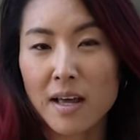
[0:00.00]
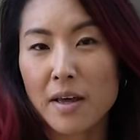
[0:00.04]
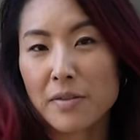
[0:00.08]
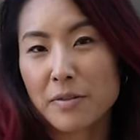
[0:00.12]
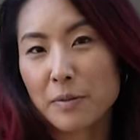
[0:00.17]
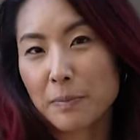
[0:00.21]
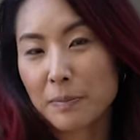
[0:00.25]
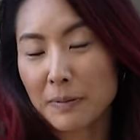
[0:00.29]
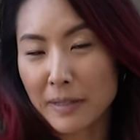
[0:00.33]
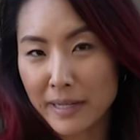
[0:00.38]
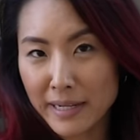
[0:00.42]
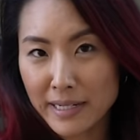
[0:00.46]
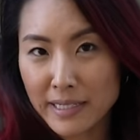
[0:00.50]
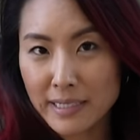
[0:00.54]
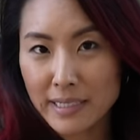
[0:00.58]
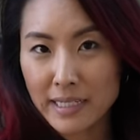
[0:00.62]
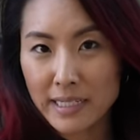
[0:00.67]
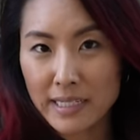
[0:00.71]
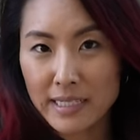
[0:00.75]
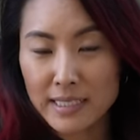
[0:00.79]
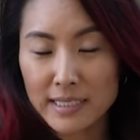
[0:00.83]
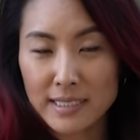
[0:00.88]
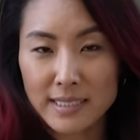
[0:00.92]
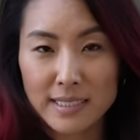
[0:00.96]
The plan
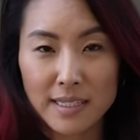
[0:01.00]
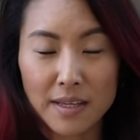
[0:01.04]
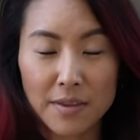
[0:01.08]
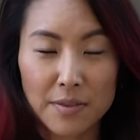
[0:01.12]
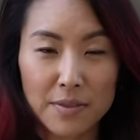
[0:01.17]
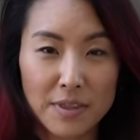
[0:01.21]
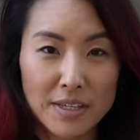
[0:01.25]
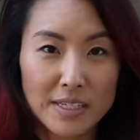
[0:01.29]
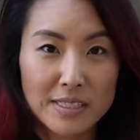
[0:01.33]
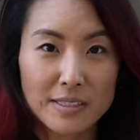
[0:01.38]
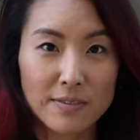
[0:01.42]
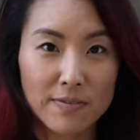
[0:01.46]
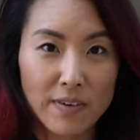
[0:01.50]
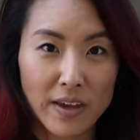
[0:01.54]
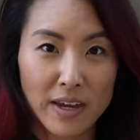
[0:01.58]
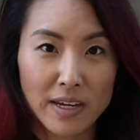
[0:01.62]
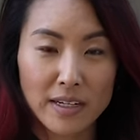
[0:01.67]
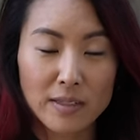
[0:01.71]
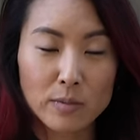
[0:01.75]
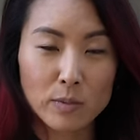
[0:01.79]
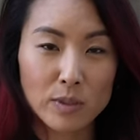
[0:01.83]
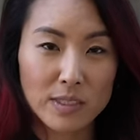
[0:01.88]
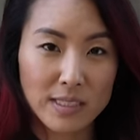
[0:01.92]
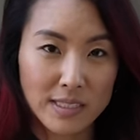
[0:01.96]
is this
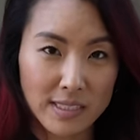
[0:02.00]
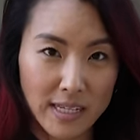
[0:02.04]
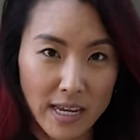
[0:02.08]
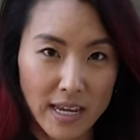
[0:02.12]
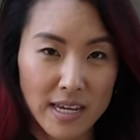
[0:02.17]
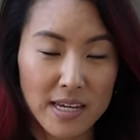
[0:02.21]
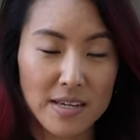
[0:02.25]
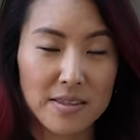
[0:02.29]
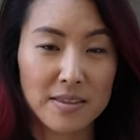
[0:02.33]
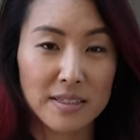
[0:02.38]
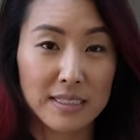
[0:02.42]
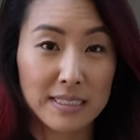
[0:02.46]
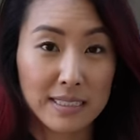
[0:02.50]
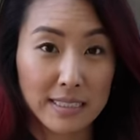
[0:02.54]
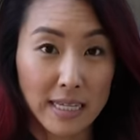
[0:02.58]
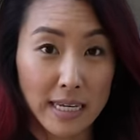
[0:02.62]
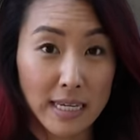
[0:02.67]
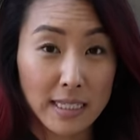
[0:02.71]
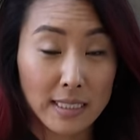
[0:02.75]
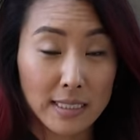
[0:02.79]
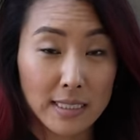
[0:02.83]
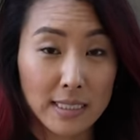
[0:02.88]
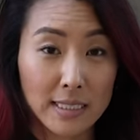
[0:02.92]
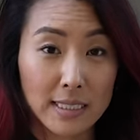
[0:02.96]
van will stay in the
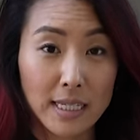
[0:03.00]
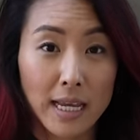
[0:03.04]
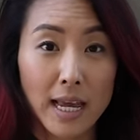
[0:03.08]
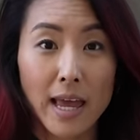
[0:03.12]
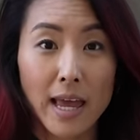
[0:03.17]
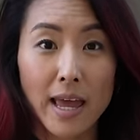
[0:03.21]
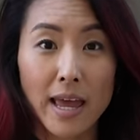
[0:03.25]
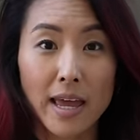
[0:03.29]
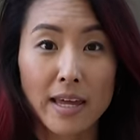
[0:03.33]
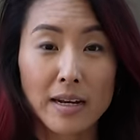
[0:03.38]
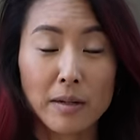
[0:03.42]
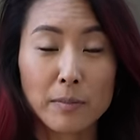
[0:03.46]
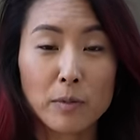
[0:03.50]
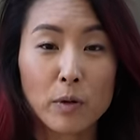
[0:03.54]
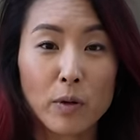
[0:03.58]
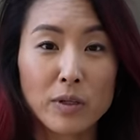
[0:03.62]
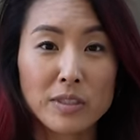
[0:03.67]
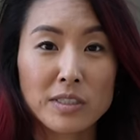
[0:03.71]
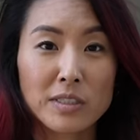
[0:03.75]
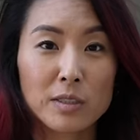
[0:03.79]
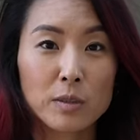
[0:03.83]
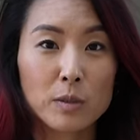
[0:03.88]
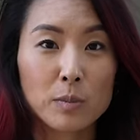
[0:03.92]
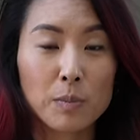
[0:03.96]
States, and I'm going
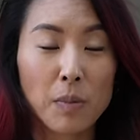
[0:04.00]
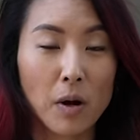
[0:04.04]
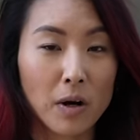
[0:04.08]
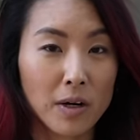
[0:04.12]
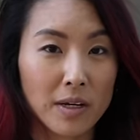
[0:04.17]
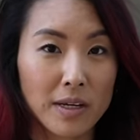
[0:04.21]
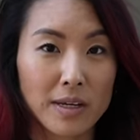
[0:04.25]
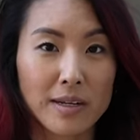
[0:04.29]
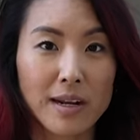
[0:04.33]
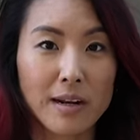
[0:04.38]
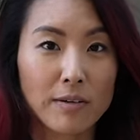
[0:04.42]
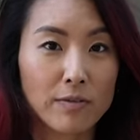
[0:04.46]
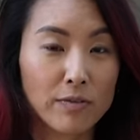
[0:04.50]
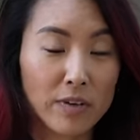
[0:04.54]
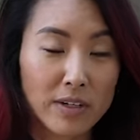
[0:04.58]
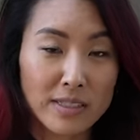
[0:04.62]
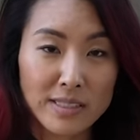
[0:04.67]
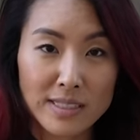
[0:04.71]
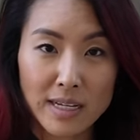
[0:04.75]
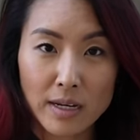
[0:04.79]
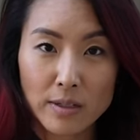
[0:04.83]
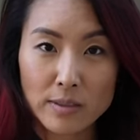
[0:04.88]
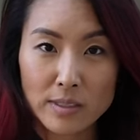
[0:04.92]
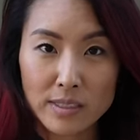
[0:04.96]
to park it at
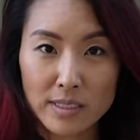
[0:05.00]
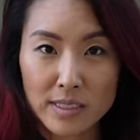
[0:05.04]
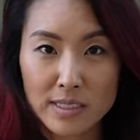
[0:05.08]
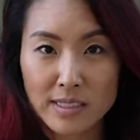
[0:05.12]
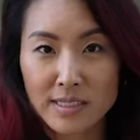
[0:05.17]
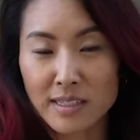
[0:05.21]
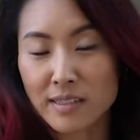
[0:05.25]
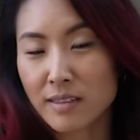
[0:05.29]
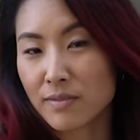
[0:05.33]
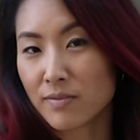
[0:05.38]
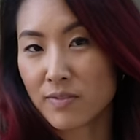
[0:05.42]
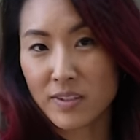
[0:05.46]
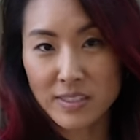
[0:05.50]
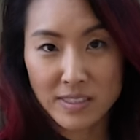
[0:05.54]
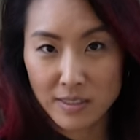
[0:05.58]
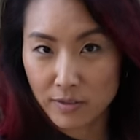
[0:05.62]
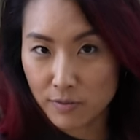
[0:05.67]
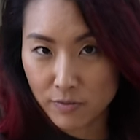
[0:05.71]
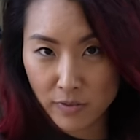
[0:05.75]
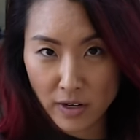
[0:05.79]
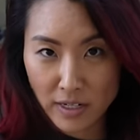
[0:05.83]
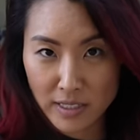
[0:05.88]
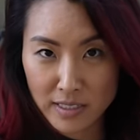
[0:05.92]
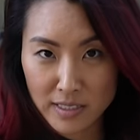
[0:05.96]
friends' houses and visit
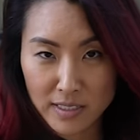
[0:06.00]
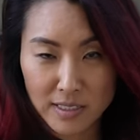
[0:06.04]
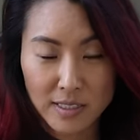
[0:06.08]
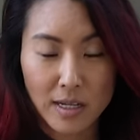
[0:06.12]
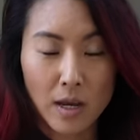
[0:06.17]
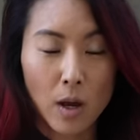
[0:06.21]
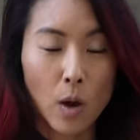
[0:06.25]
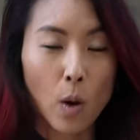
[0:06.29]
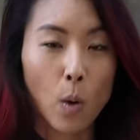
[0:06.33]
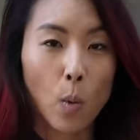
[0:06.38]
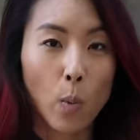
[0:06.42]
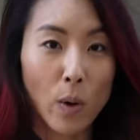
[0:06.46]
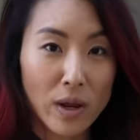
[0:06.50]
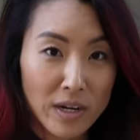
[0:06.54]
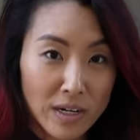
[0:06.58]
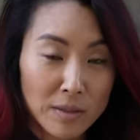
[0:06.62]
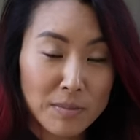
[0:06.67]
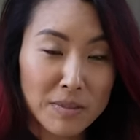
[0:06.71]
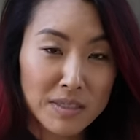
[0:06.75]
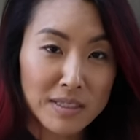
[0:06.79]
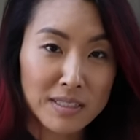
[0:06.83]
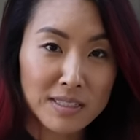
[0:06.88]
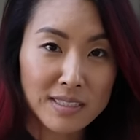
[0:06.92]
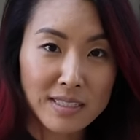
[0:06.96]
friends when
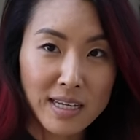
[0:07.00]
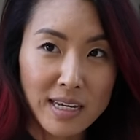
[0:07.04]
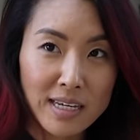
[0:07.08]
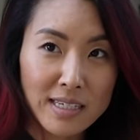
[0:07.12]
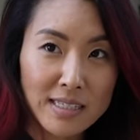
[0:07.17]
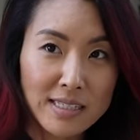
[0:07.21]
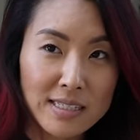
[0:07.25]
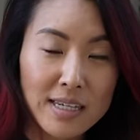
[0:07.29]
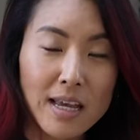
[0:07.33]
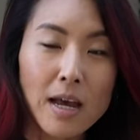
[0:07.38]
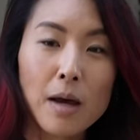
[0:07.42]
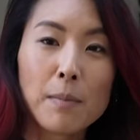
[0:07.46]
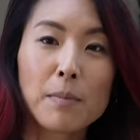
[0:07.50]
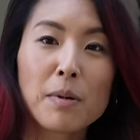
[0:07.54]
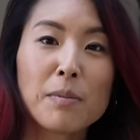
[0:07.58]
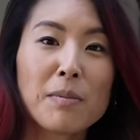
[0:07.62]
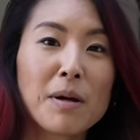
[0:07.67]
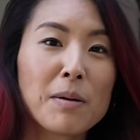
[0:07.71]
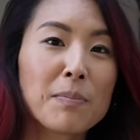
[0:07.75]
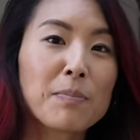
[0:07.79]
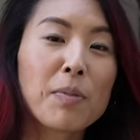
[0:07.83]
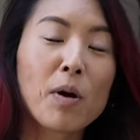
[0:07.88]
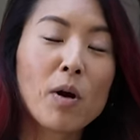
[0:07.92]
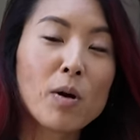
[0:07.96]
I'm in the States, but
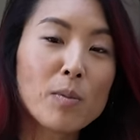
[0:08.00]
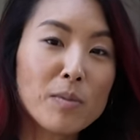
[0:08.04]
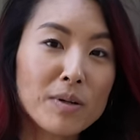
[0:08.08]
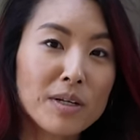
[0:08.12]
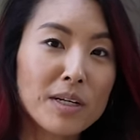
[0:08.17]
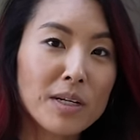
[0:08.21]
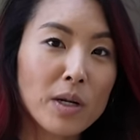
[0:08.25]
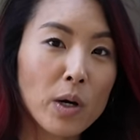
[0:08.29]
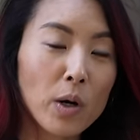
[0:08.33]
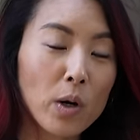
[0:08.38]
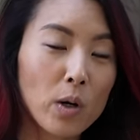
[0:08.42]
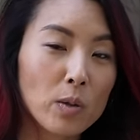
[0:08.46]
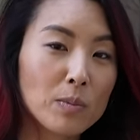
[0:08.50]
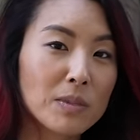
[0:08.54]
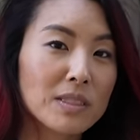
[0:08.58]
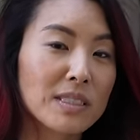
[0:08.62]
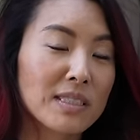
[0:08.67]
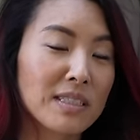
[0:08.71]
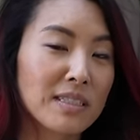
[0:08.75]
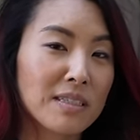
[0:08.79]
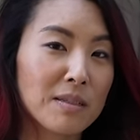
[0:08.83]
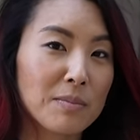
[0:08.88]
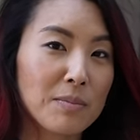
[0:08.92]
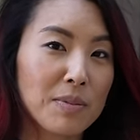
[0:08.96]
my permanent home is
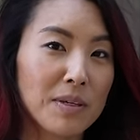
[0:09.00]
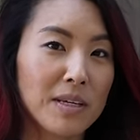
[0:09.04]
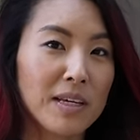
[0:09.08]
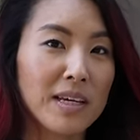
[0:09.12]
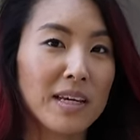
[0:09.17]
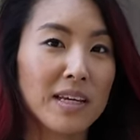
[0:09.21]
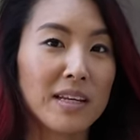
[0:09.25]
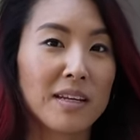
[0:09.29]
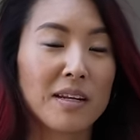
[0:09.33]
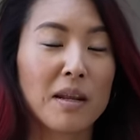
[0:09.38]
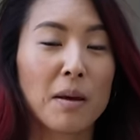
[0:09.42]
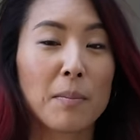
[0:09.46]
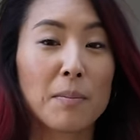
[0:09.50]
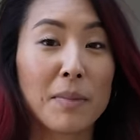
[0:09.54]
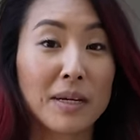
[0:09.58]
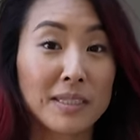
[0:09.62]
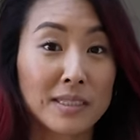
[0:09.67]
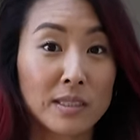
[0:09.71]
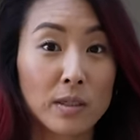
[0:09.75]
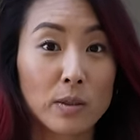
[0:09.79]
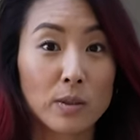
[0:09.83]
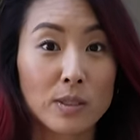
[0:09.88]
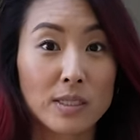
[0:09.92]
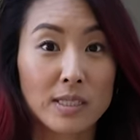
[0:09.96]
gonna be in
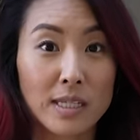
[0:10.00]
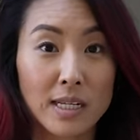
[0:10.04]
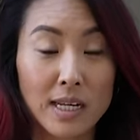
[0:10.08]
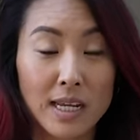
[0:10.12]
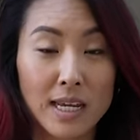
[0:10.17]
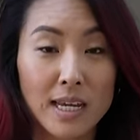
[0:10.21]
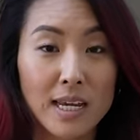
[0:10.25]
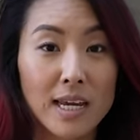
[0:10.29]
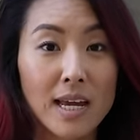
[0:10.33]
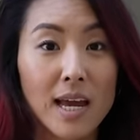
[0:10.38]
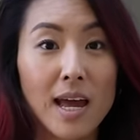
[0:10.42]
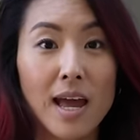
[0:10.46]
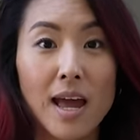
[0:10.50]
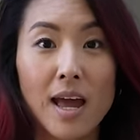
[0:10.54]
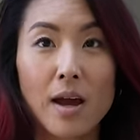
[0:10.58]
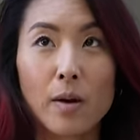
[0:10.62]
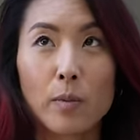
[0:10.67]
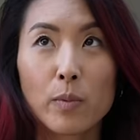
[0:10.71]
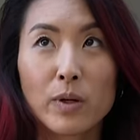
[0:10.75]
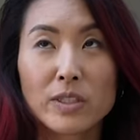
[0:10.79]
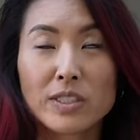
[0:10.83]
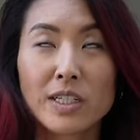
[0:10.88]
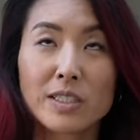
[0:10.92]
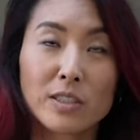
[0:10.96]
Mexico City,
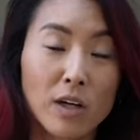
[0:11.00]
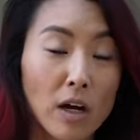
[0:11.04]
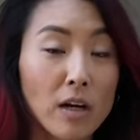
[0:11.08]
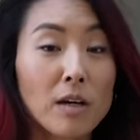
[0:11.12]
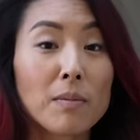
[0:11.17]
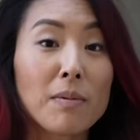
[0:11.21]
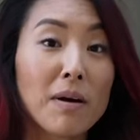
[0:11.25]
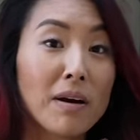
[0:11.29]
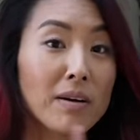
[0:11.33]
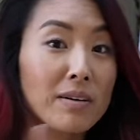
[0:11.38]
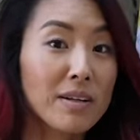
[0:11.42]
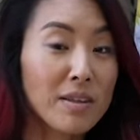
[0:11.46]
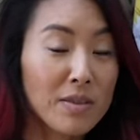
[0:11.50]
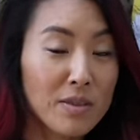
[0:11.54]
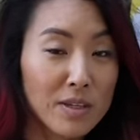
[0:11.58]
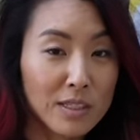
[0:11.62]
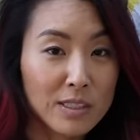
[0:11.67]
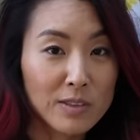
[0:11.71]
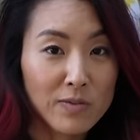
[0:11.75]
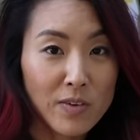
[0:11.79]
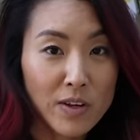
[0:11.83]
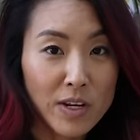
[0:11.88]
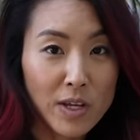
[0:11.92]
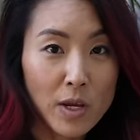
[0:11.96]
which I talk about in
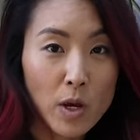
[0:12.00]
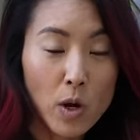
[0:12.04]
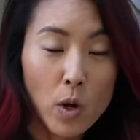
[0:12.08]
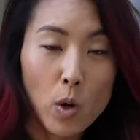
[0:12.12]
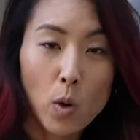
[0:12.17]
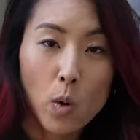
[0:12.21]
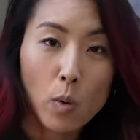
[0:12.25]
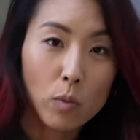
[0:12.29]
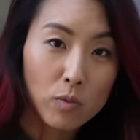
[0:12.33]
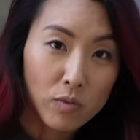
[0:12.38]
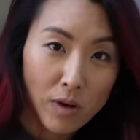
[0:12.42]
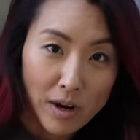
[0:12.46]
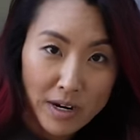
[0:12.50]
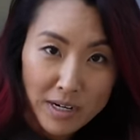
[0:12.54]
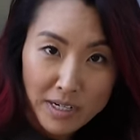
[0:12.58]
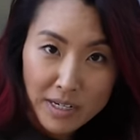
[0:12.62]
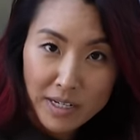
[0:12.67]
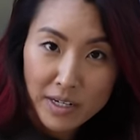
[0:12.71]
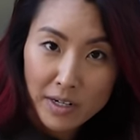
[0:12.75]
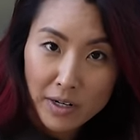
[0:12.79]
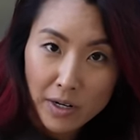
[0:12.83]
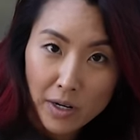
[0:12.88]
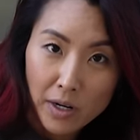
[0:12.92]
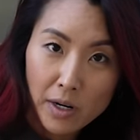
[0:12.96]
this video right
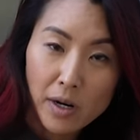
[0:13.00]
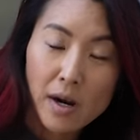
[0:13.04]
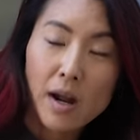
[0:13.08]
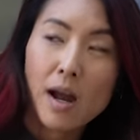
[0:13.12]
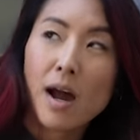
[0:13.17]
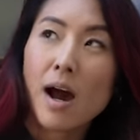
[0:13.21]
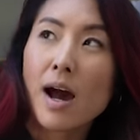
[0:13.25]
here.